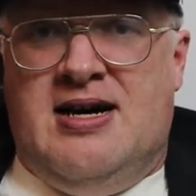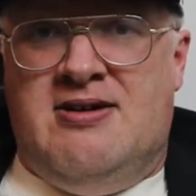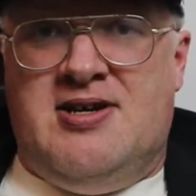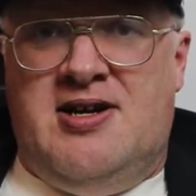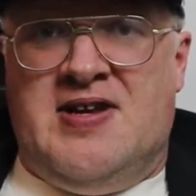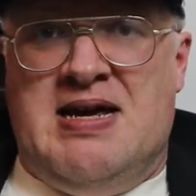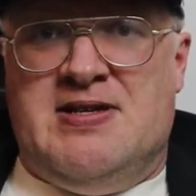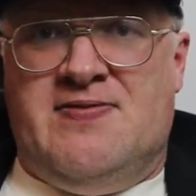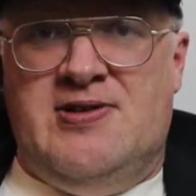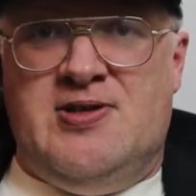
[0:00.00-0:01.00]
outside of
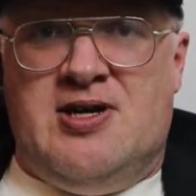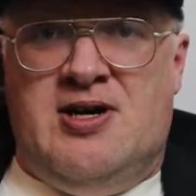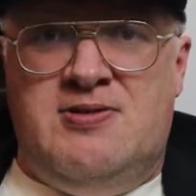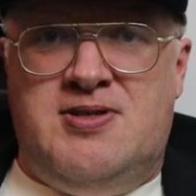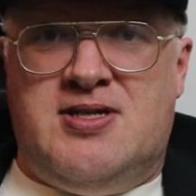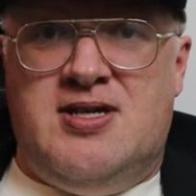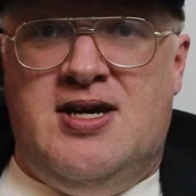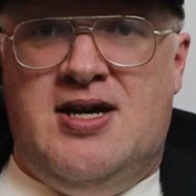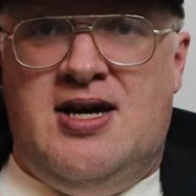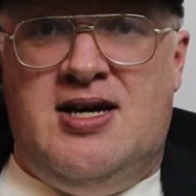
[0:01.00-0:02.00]
games featuring the hosts,
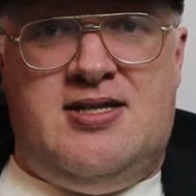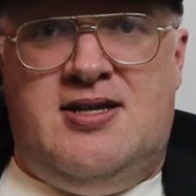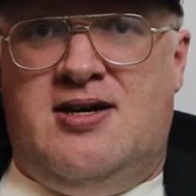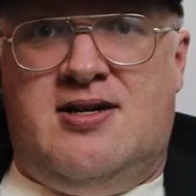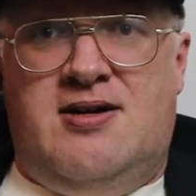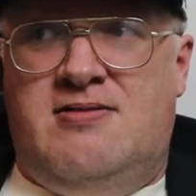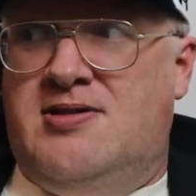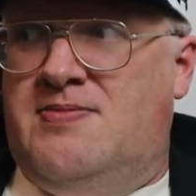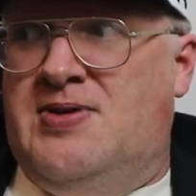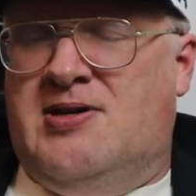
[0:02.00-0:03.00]
it's not
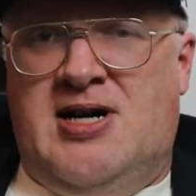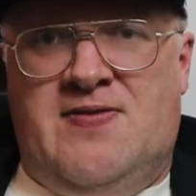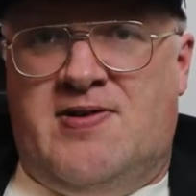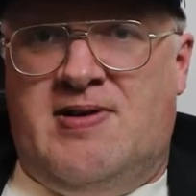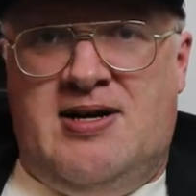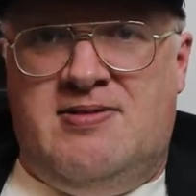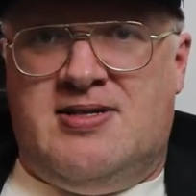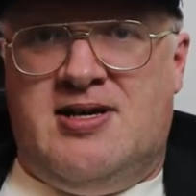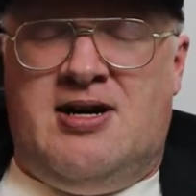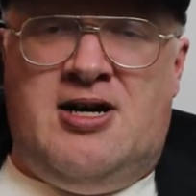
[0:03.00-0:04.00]
going to be great for
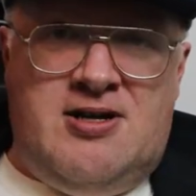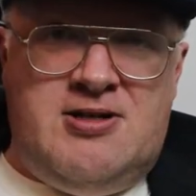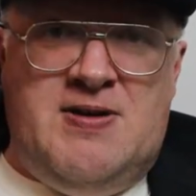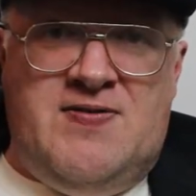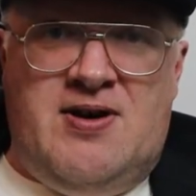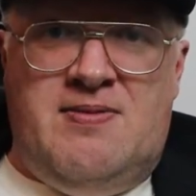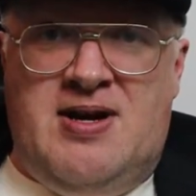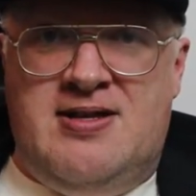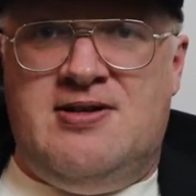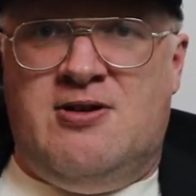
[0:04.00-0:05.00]
crowds. Like, although, to be fair,
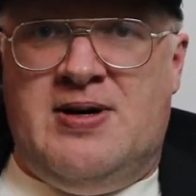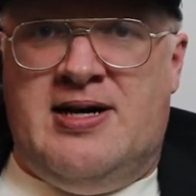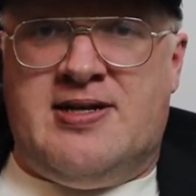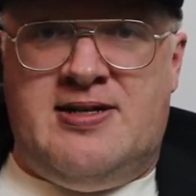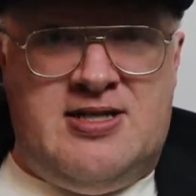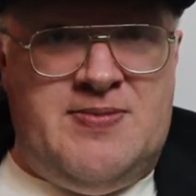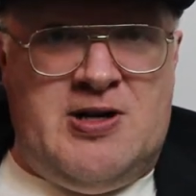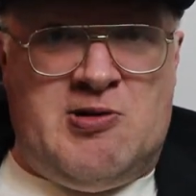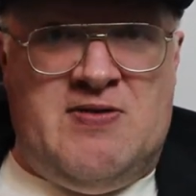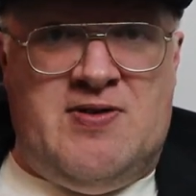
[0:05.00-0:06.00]
Men's EuroBasket isn't
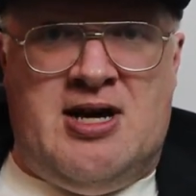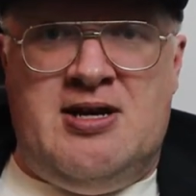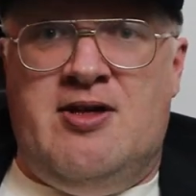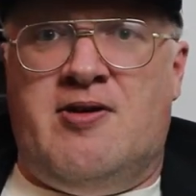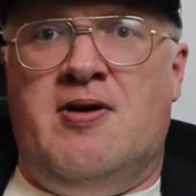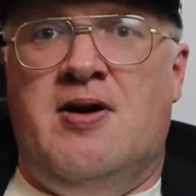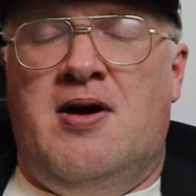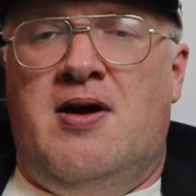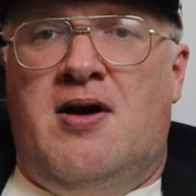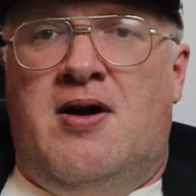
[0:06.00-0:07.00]
typically great for that either.
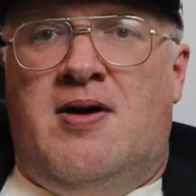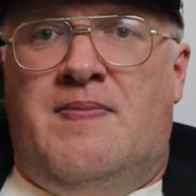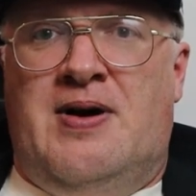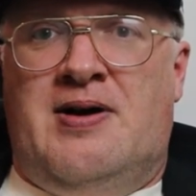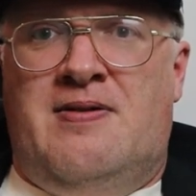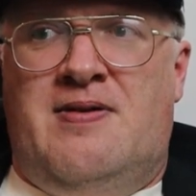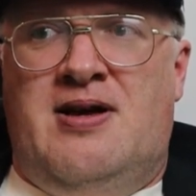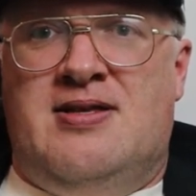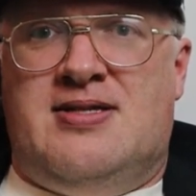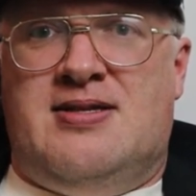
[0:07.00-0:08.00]
But
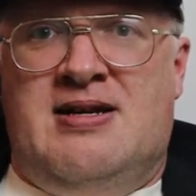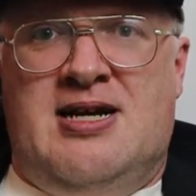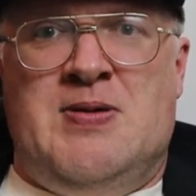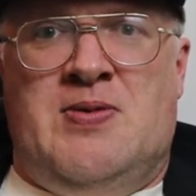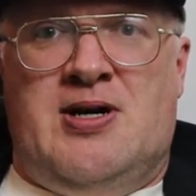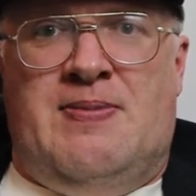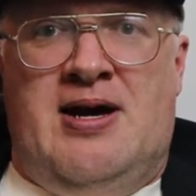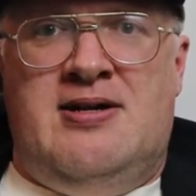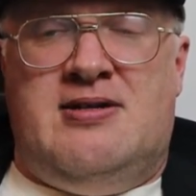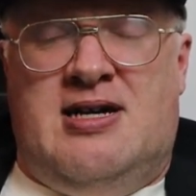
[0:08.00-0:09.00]
it's a little bit more
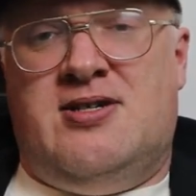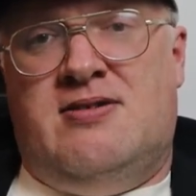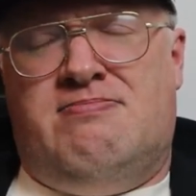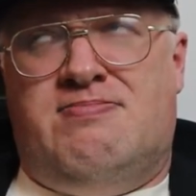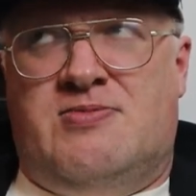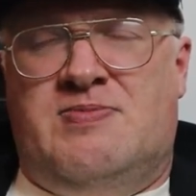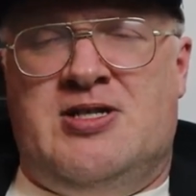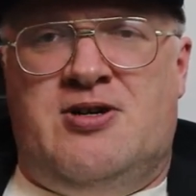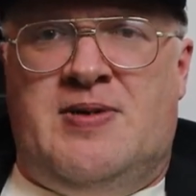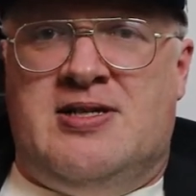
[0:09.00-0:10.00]
dependent, actually.
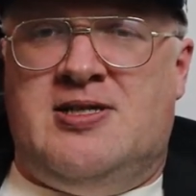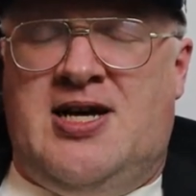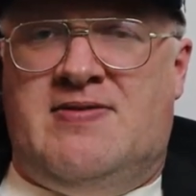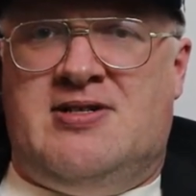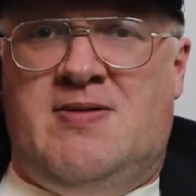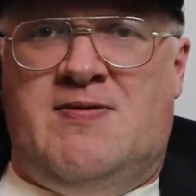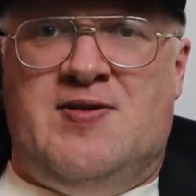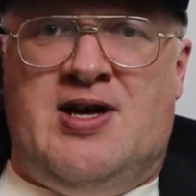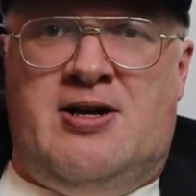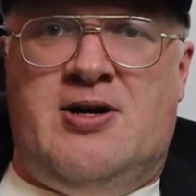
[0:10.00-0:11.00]
Men's EuroBasket is often terrible
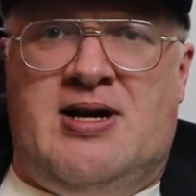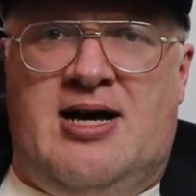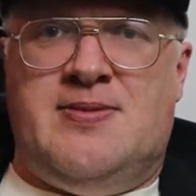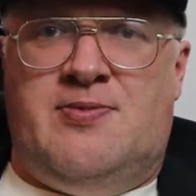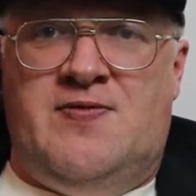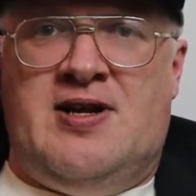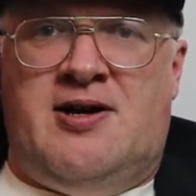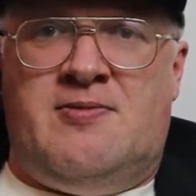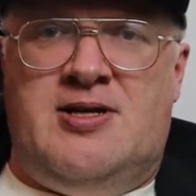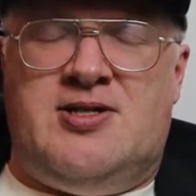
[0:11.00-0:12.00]
for that, although it has improved a
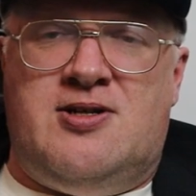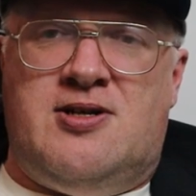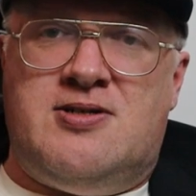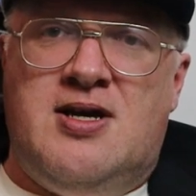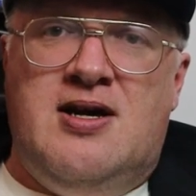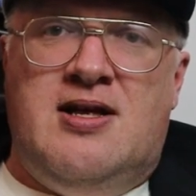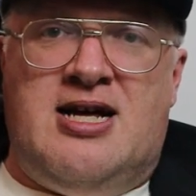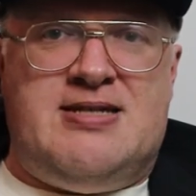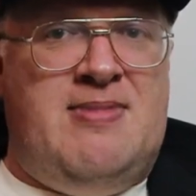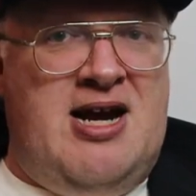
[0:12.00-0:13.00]
lot in recent years.
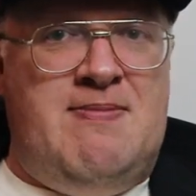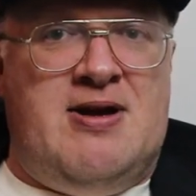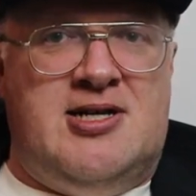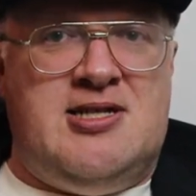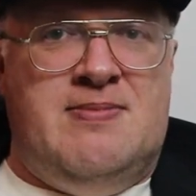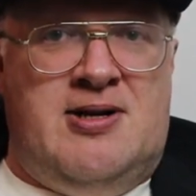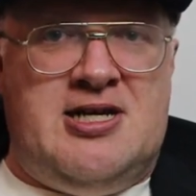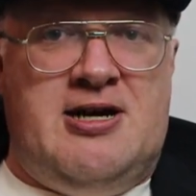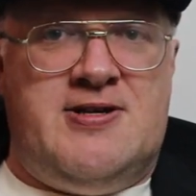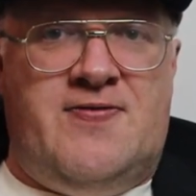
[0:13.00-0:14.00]
That's mainly because of the
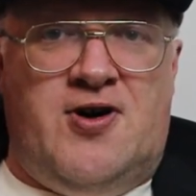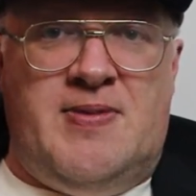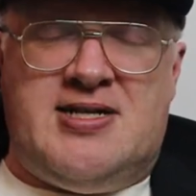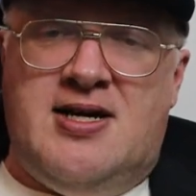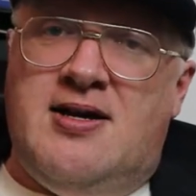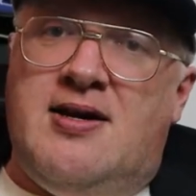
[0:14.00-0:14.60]
multi-host format.